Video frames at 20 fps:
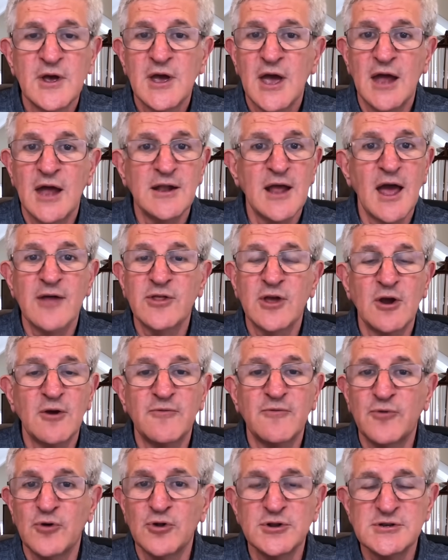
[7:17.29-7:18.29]
and now they are
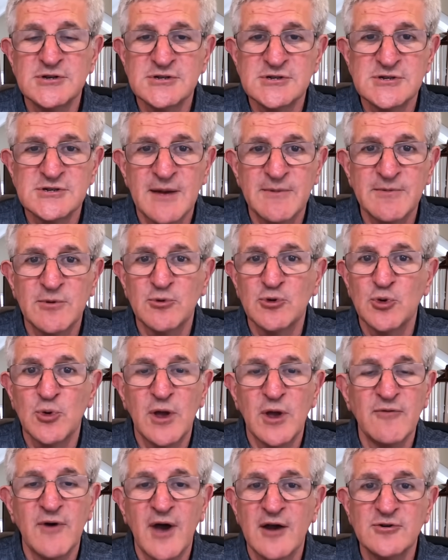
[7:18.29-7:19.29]
fully susceptible to
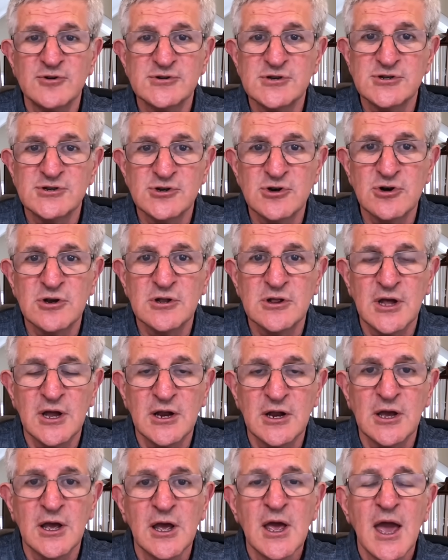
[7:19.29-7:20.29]
a virus that's
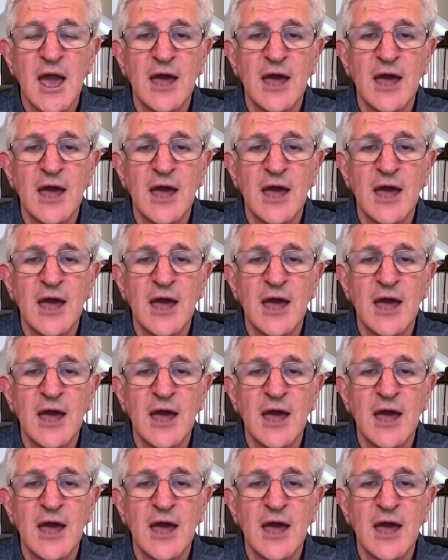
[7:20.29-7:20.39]
circulating.